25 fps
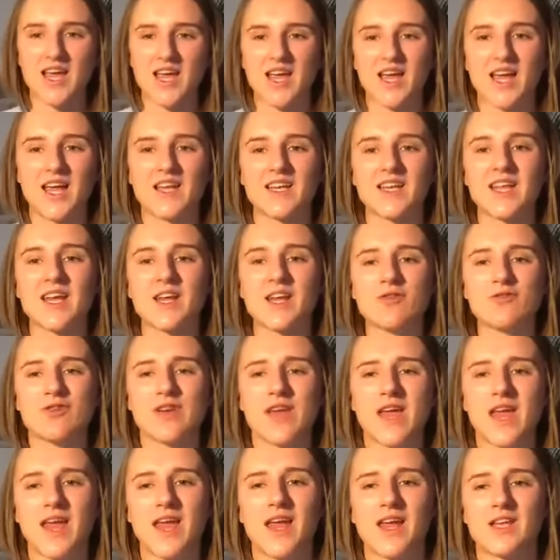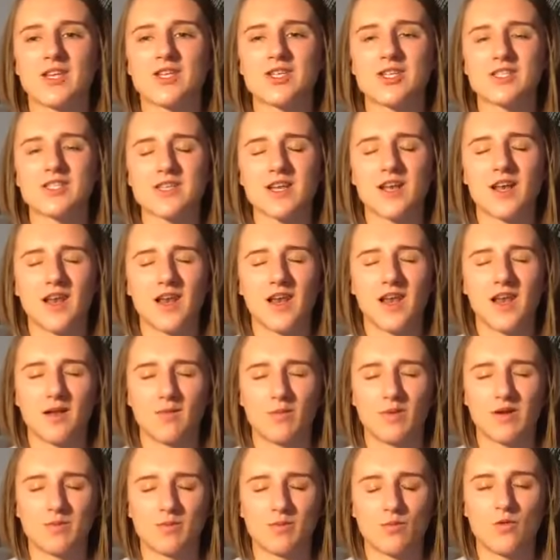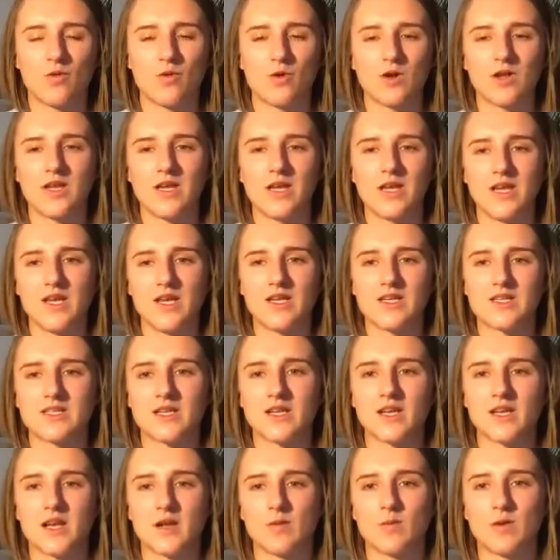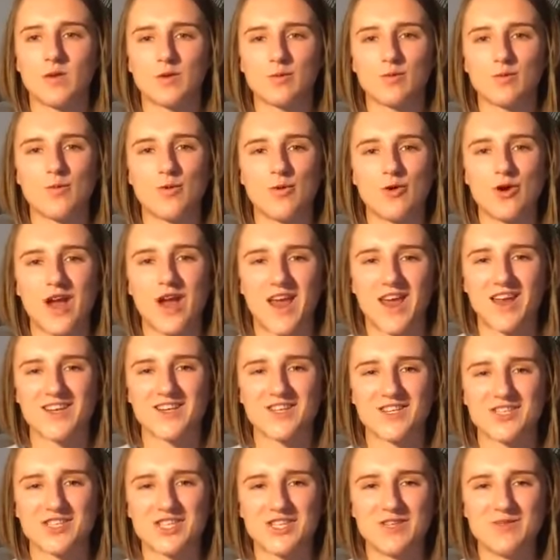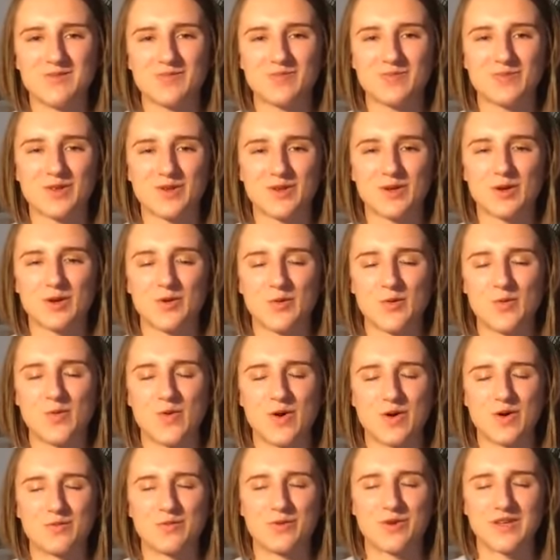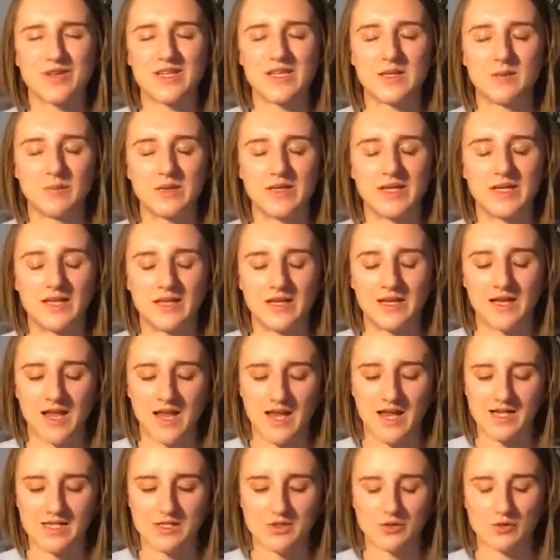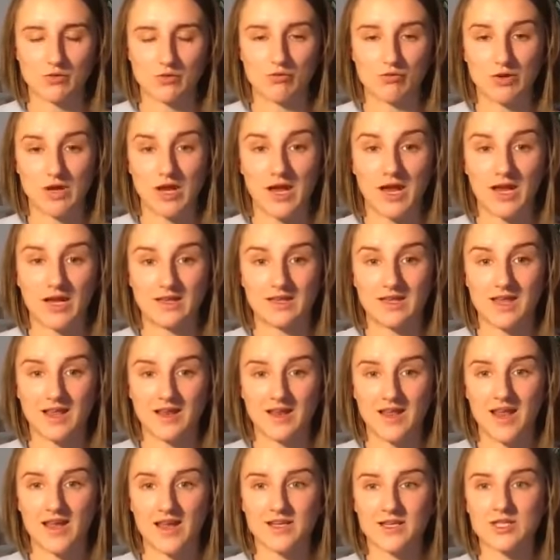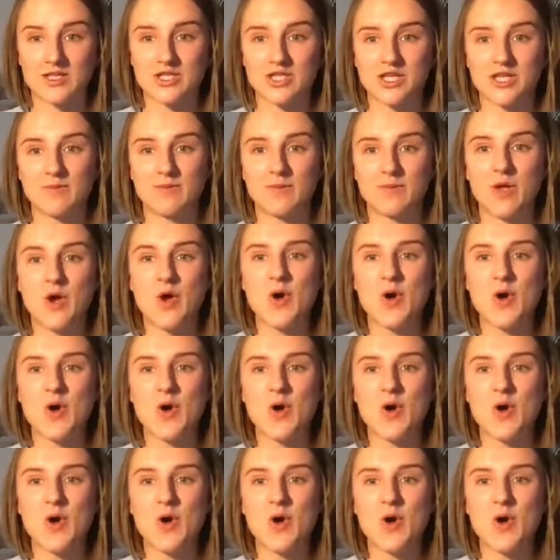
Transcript: And then create just a little bit more heat, a little bit more energy. And one more deep inhale to create that energy.